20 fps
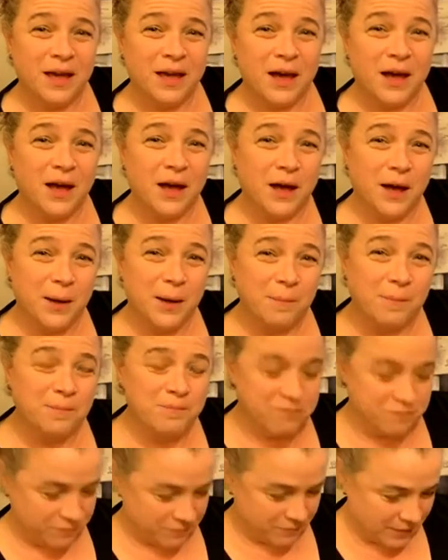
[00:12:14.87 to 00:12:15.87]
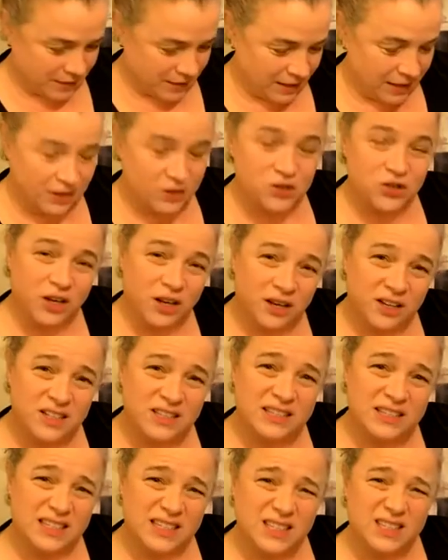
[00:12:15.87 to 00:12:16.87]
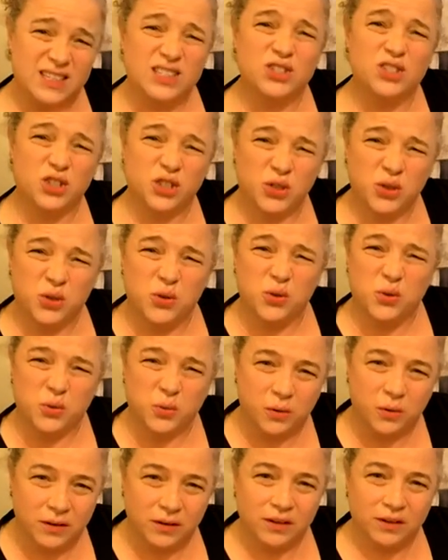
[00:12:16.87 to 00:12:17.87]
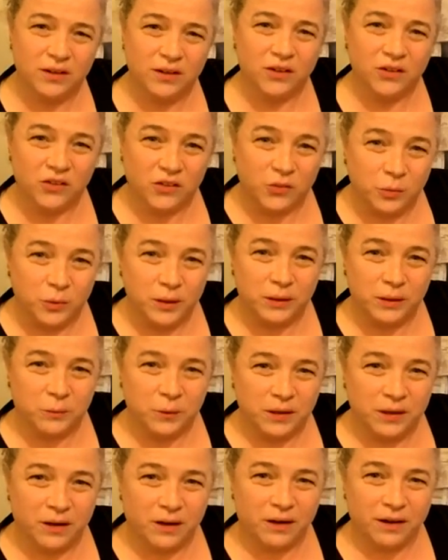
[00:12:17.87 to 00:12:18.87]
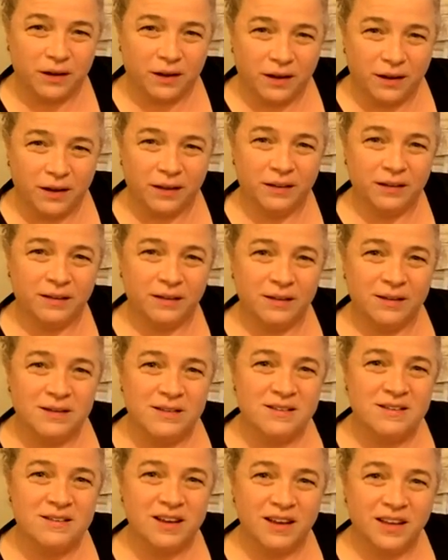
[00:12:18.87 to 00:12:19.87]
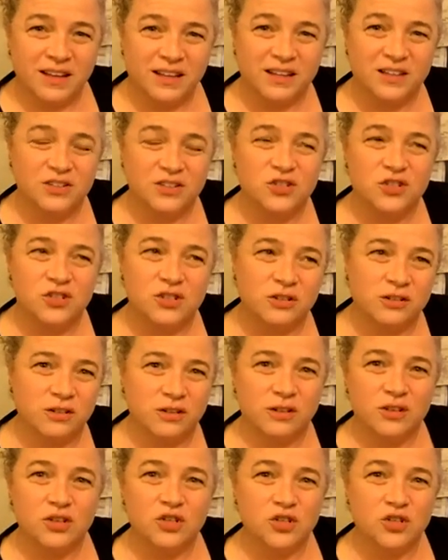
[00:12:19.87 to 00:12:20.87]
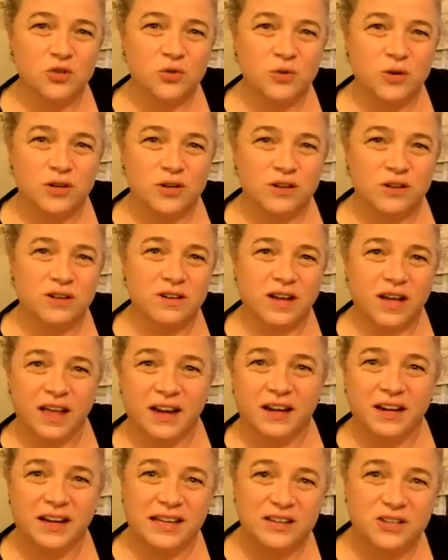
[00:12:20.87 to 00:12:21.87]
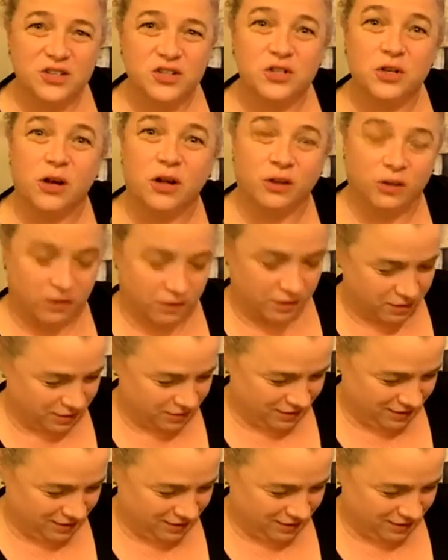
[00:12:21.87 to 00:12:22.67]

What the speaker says: And John is 6'2". So we are an inch shorter and an inch taller.